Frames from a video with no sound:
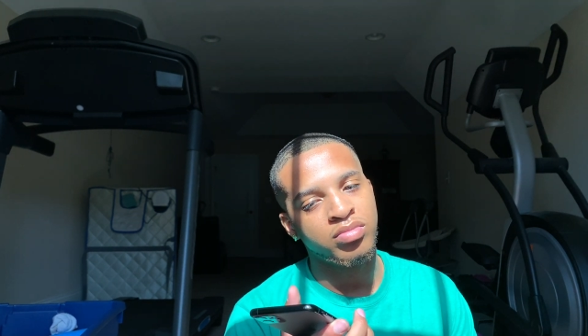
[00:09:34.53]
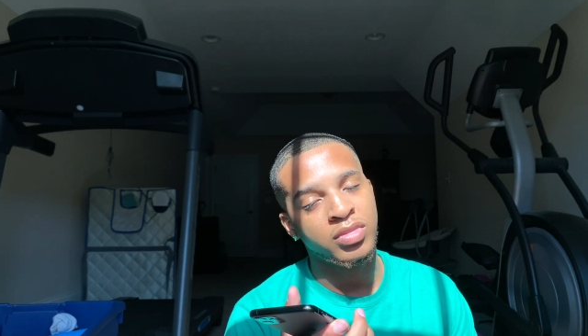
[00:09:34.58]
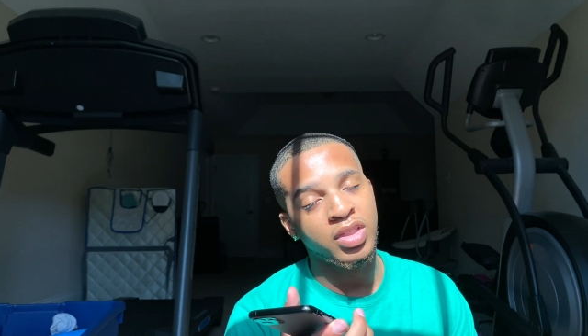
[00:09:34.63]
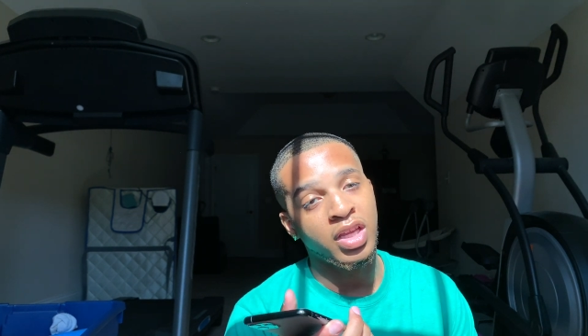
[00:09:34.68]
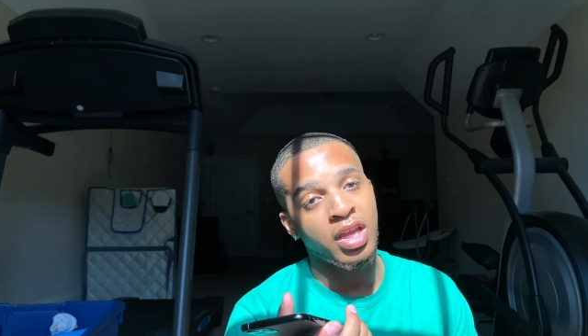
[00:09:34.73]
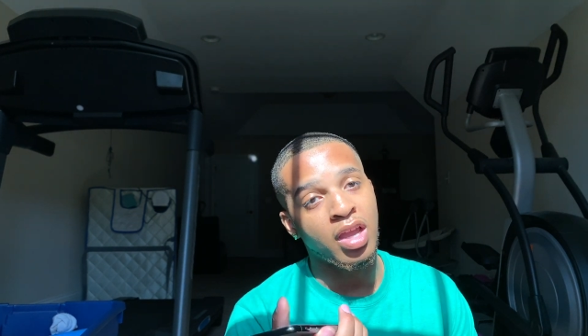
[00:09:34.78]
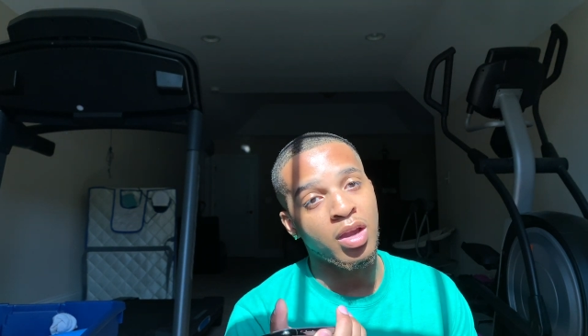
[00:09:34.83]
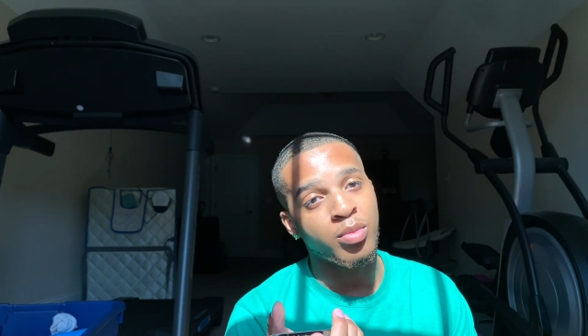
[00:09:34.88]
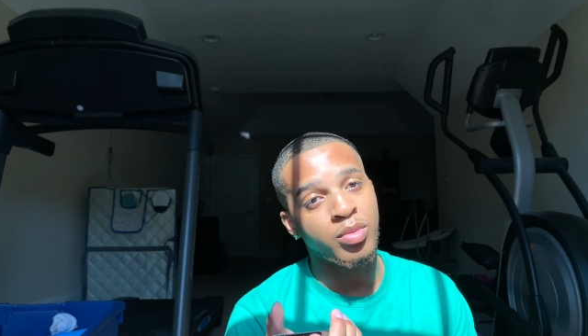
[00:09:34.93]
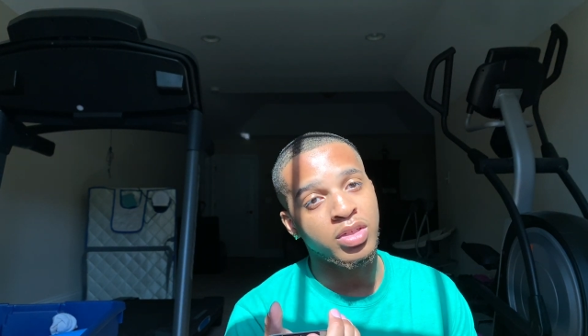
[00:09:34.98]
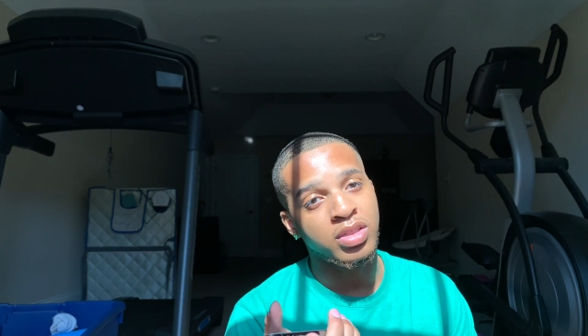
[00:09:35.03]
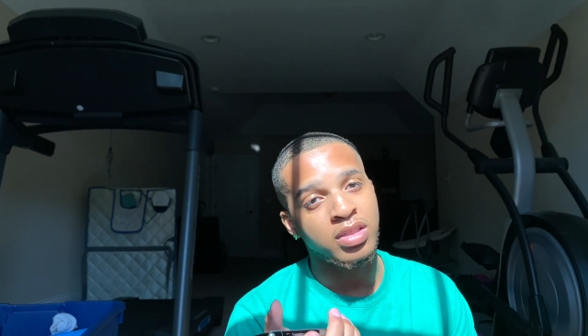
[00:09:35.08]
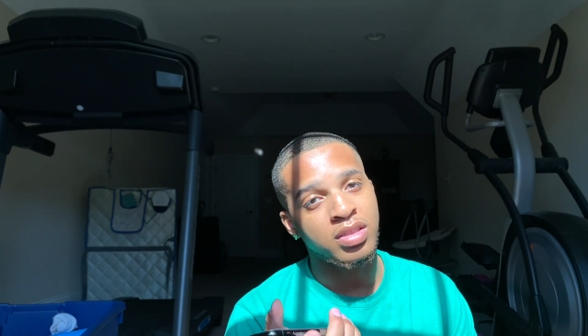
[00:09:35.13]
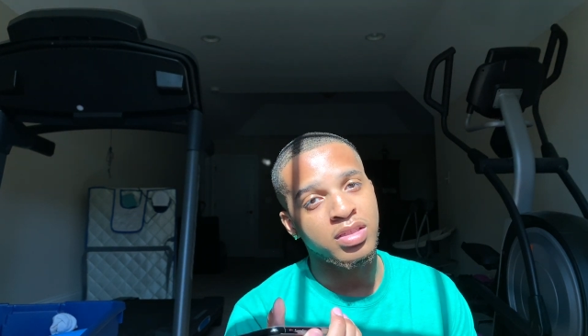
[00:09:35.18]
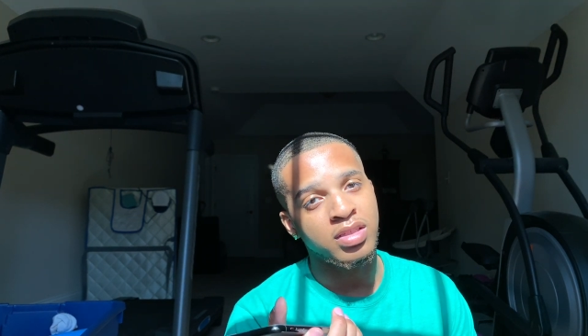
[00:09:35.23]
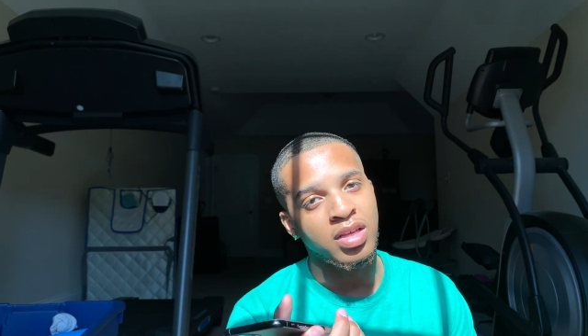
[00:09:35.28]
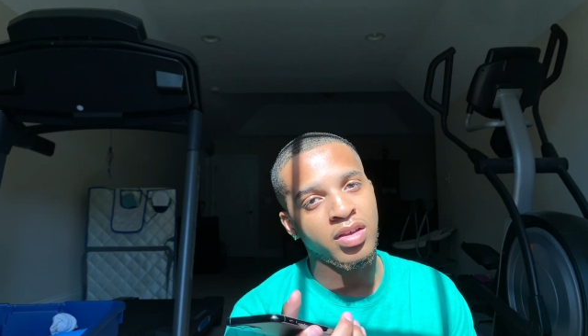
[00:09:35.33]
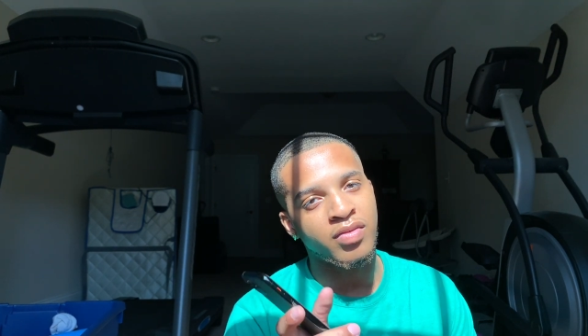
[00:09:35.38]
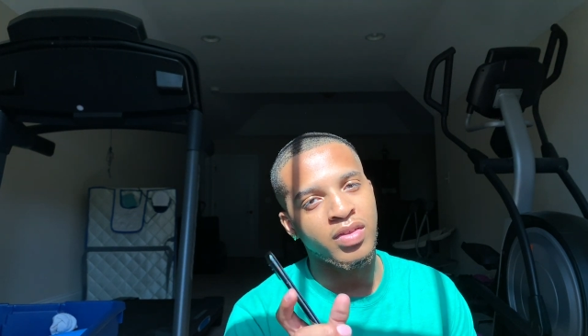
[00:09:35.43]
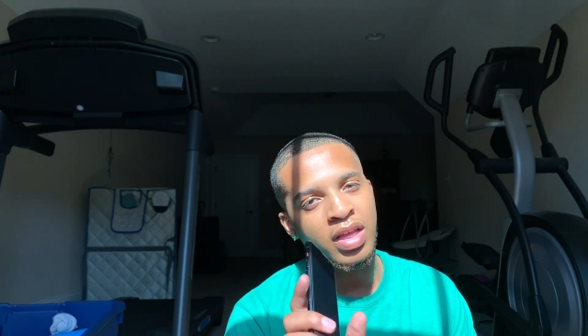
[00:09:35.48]
cameras and
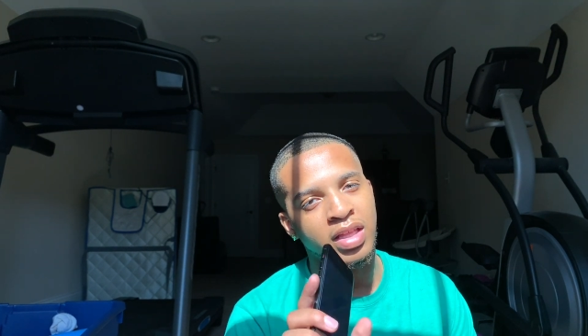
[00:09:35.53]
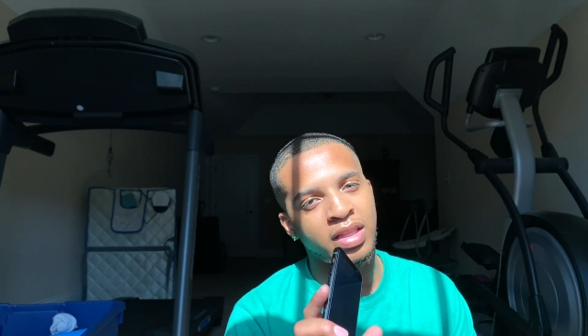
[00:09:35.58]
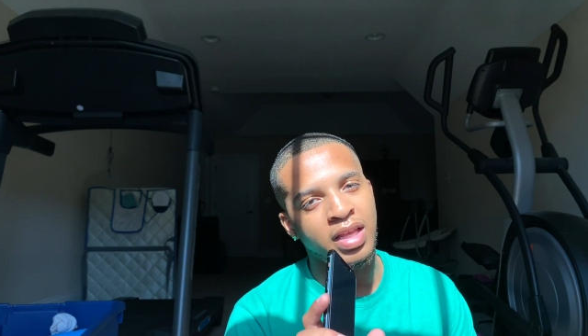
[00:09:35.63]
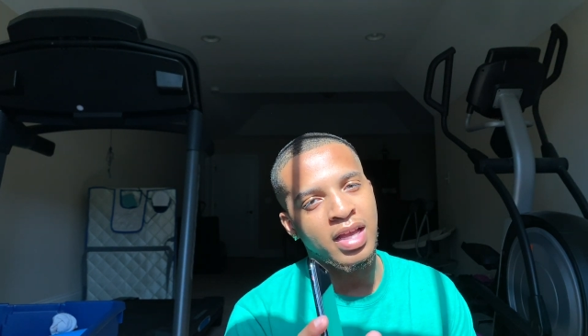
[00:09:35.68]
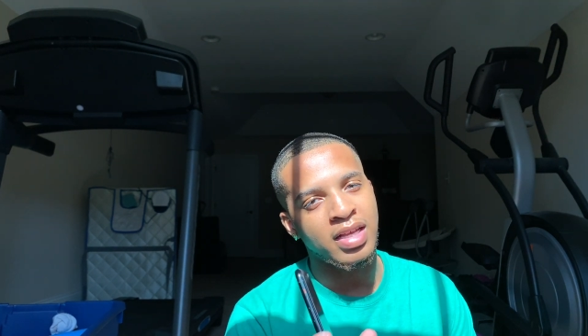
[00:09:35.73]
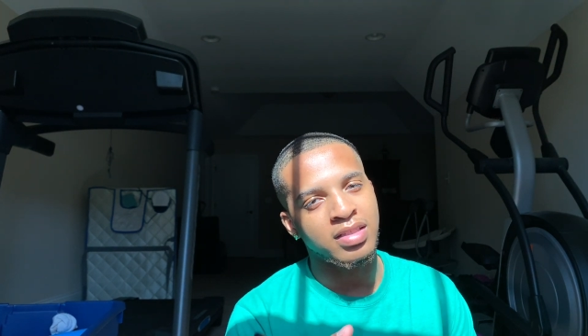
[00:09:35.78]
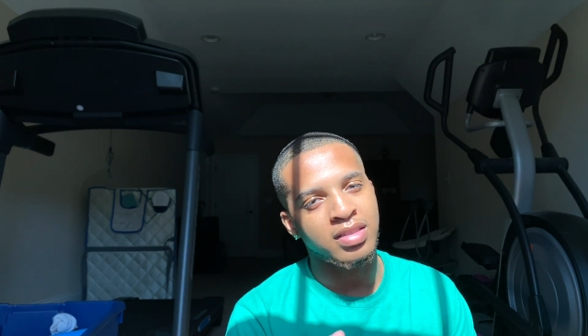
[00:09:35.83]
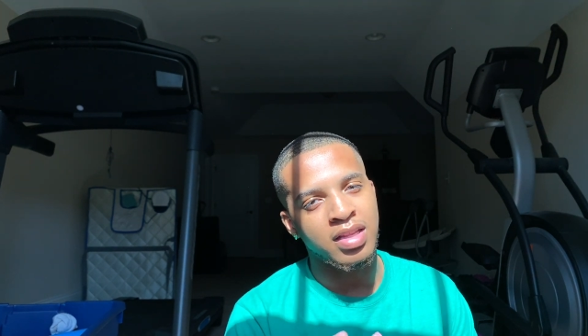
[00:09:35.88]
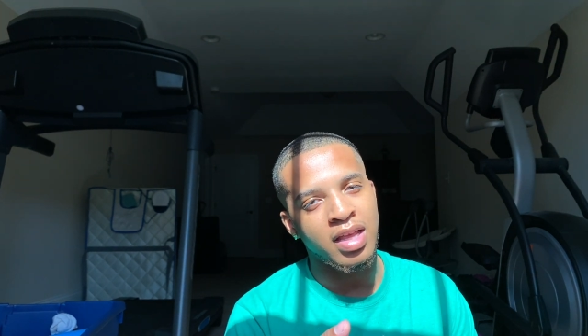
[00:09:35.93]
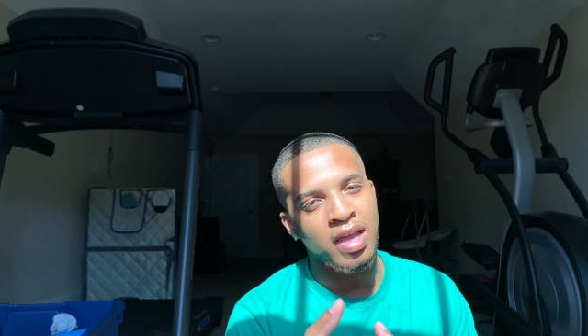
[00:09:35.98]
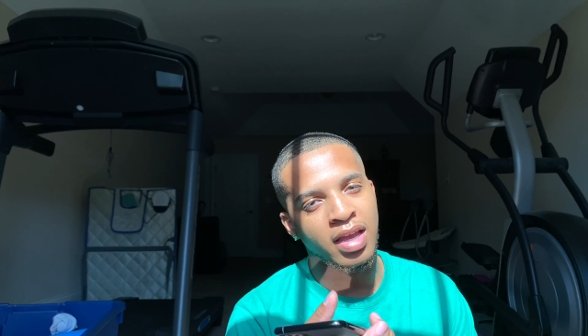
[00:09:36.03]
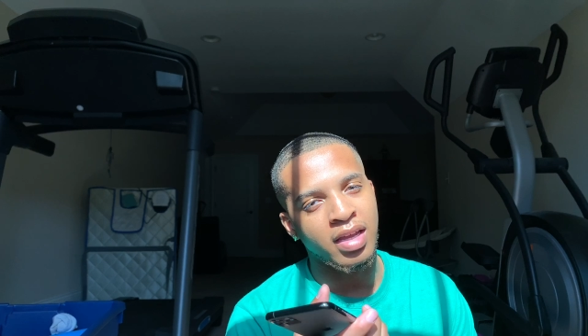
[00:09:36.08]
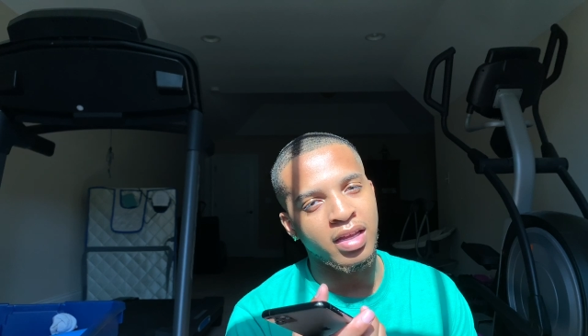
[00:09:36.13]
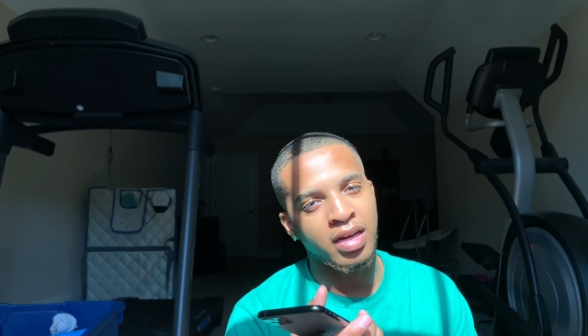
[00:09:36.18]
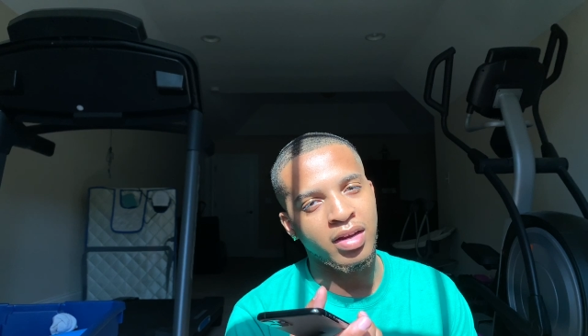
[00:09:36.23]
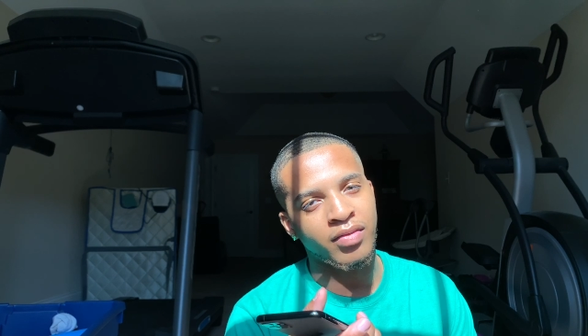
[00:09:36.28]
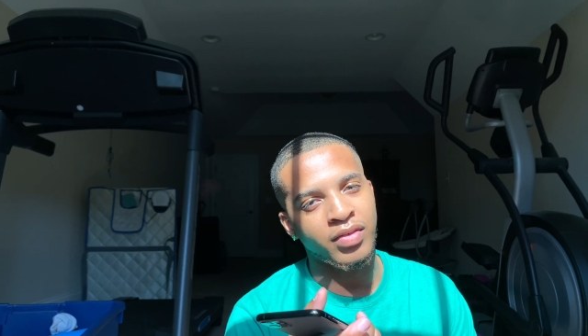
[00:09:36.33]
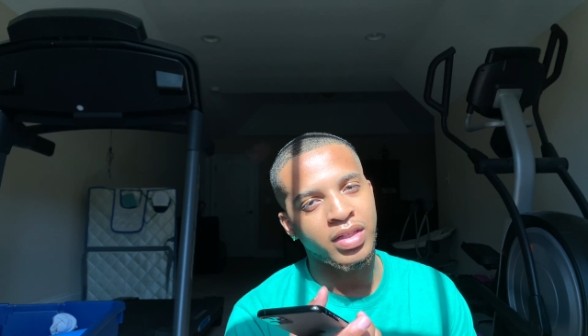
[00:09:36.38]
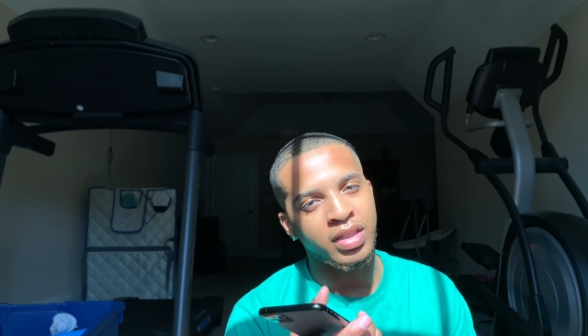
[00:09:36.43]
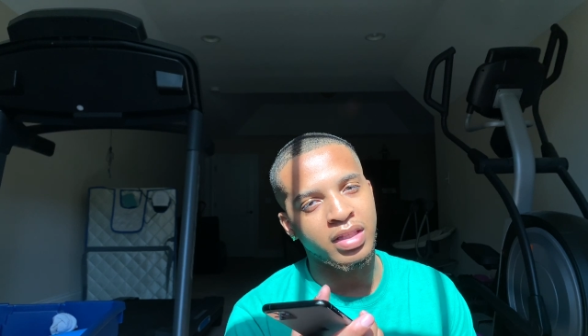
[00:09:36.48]
stuff, like, last night and
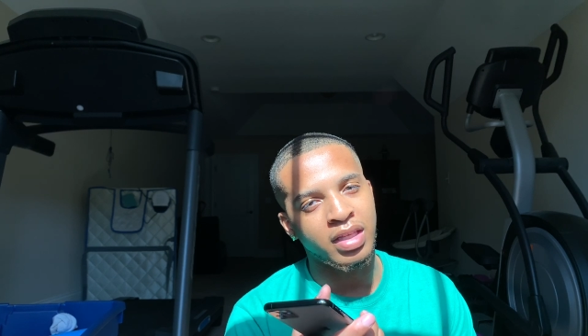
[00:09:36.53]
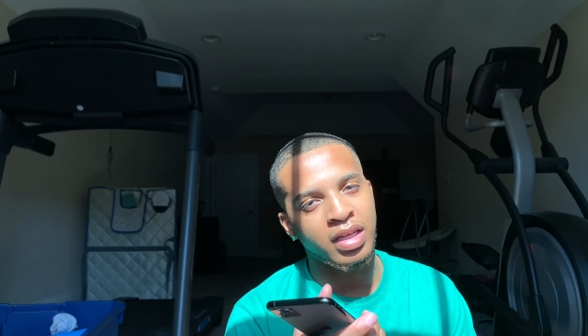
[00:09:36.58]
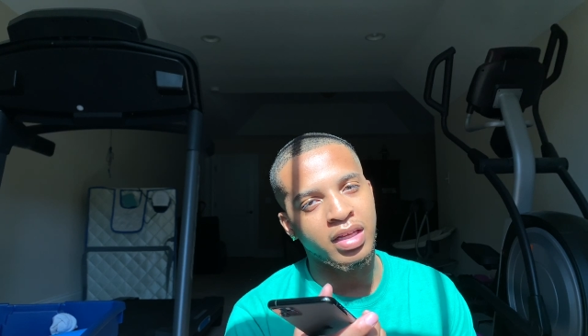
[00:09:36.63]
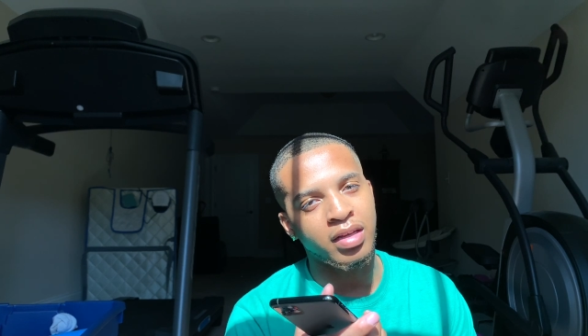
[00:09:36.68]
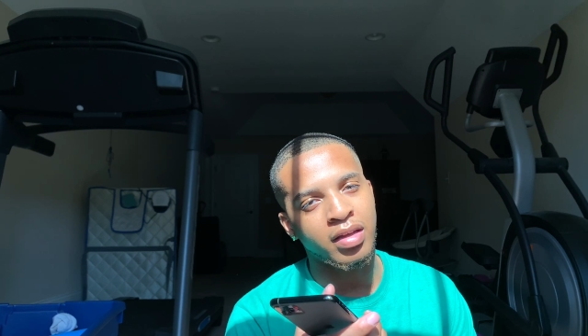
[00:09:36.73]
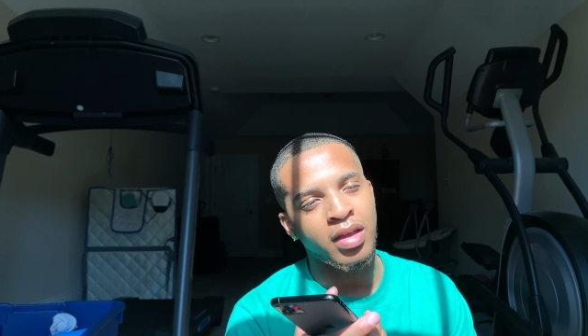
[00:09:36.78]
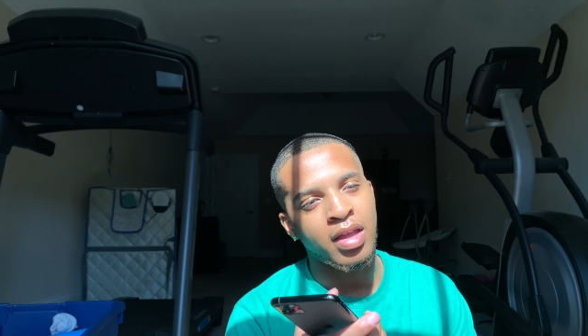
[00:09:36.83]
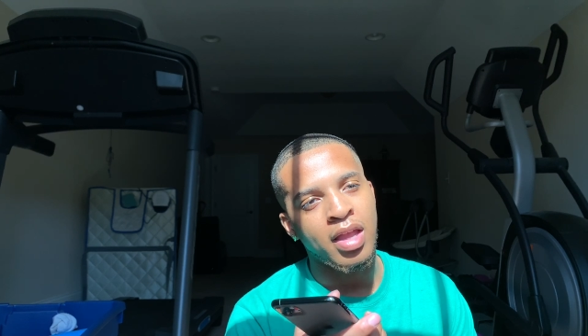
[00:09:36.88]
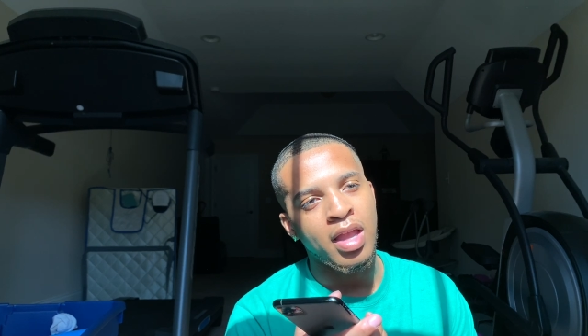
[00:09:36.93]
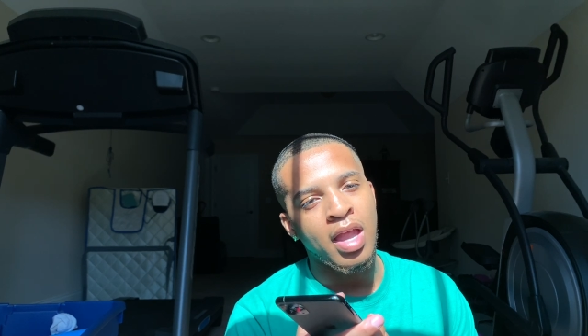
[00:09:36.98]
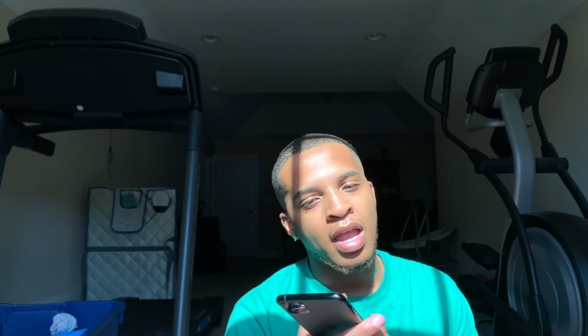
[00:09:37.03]
everything.